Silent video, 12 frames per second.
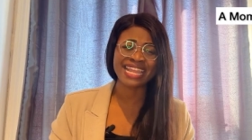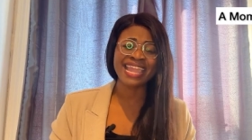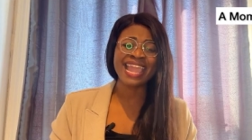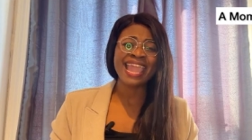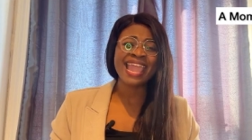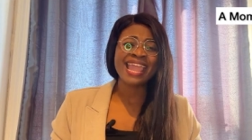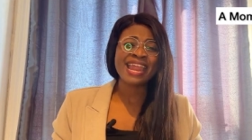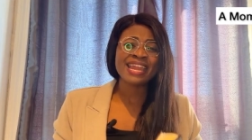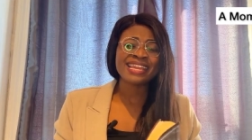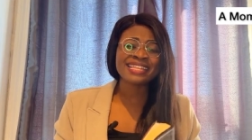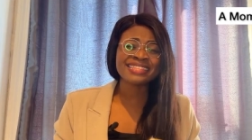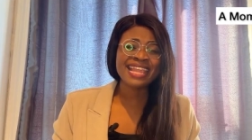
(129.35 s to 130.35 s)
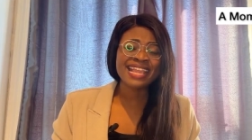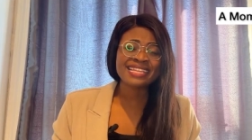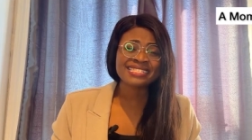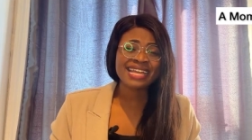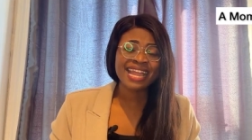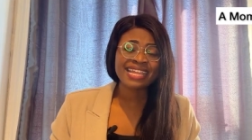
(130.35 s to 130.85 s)
Eh, the
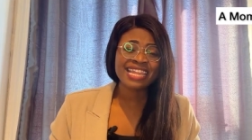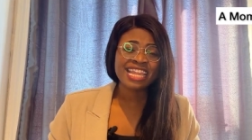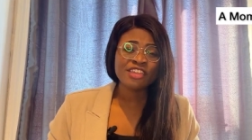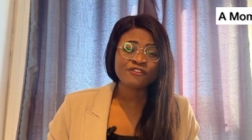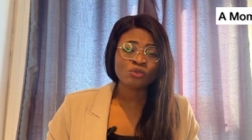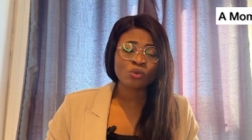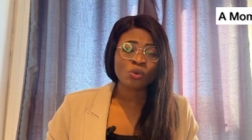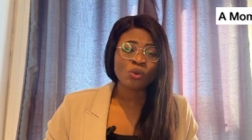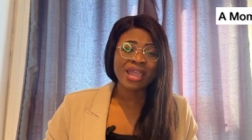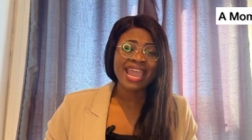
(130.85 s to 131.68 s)
days are evil.